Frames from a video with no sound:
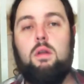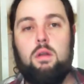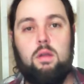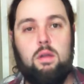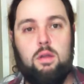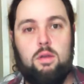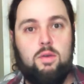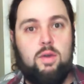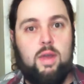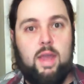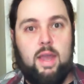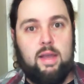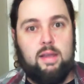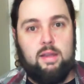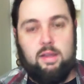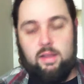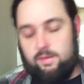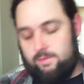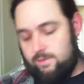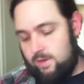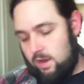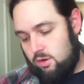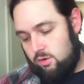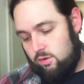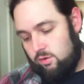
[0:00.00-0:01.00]
can't
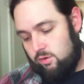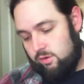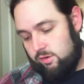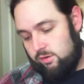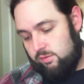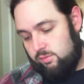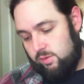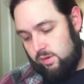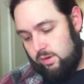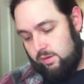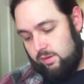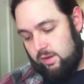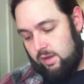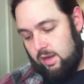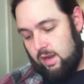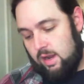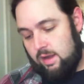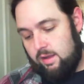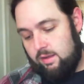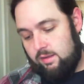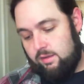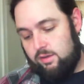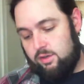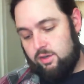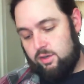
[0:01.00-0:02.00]
leave out Chris
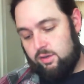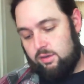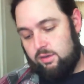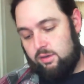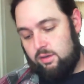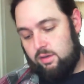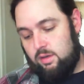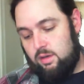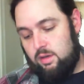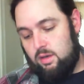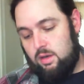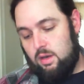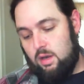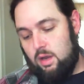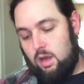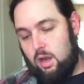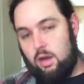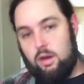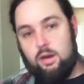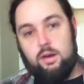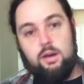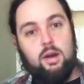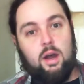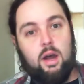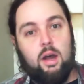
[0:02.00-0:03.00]
Ware. The guy is just
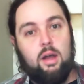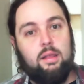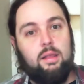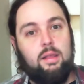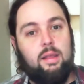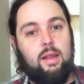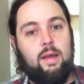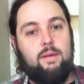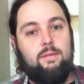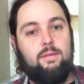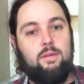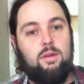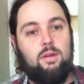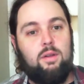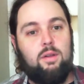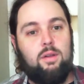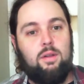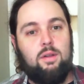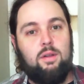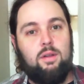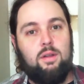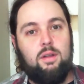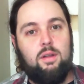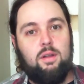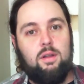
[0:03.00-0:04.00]
on a
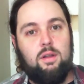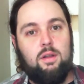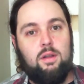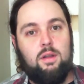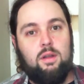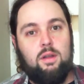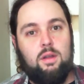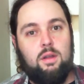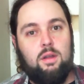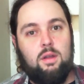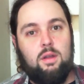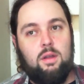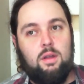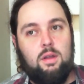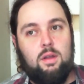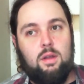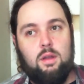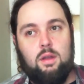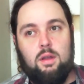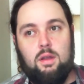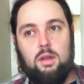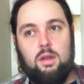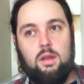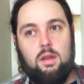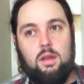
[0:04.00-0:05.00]
level.
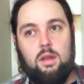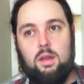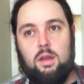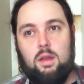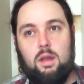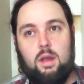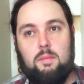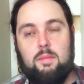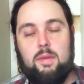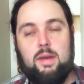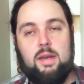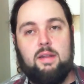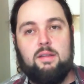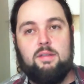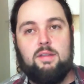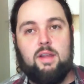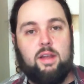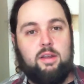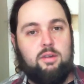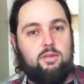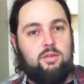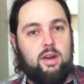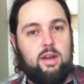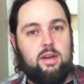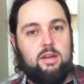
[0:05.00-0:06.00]
I mean, he's
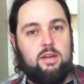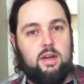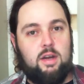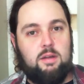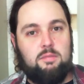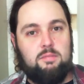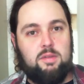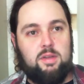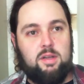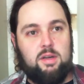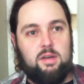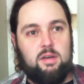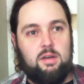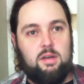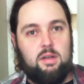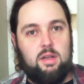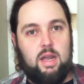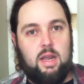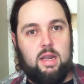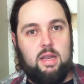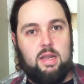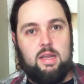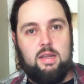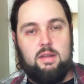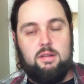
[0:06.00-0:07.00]
like Craig
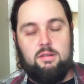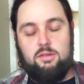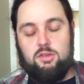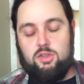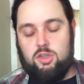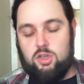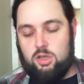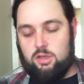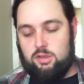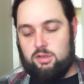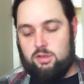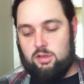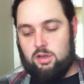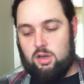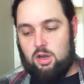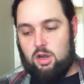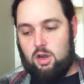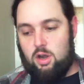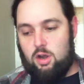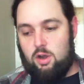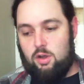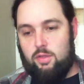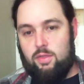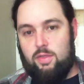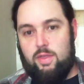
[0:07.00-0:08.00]
Thomas. He's
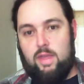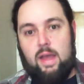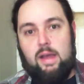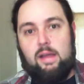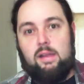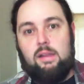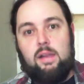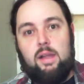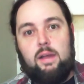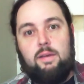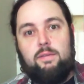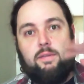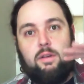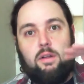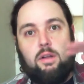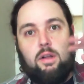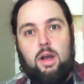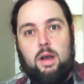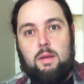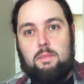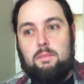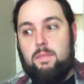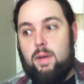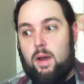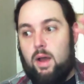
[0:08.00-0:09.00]
just on
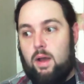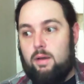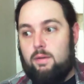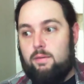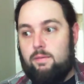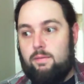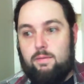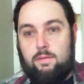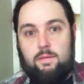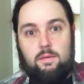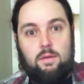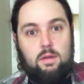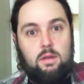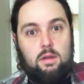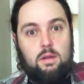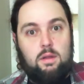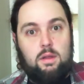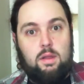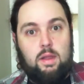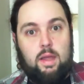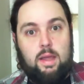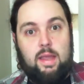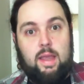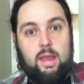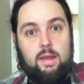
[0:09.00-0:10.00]
that level
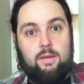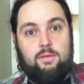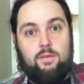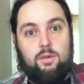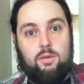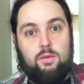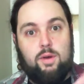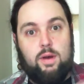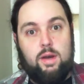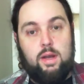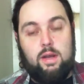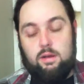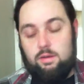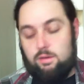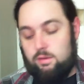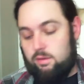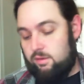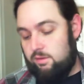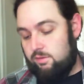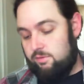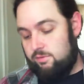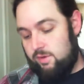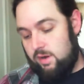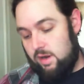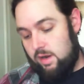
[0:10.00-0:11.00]
above, like
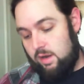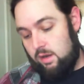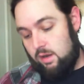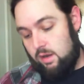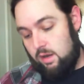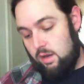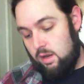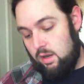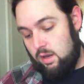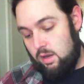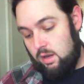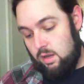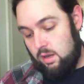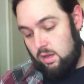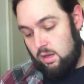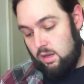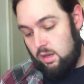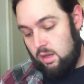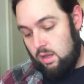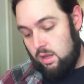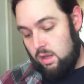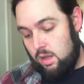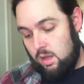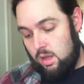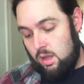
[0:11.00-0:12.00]
everyone else, right?
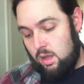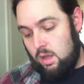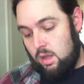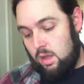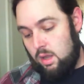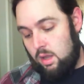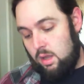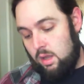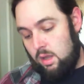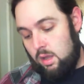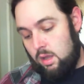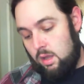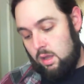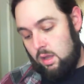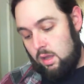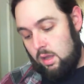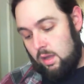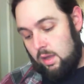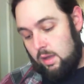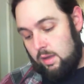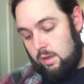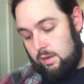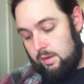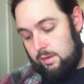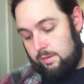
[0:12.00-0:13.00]

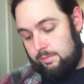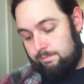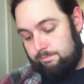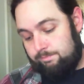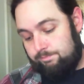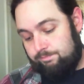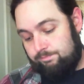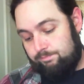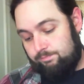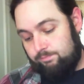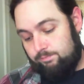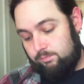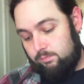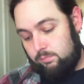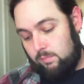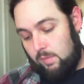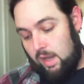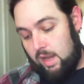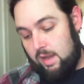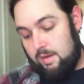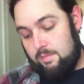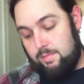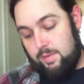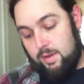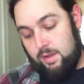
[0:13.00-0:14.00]

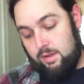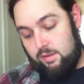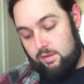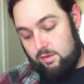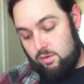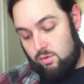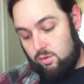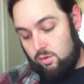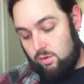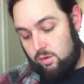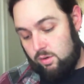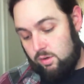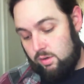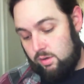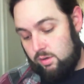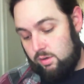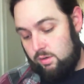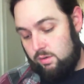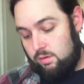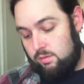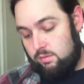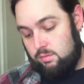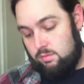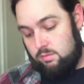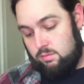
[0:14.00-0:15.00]
Ed
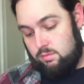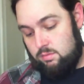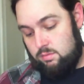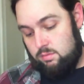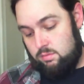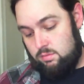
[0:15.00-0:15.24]
Piskor.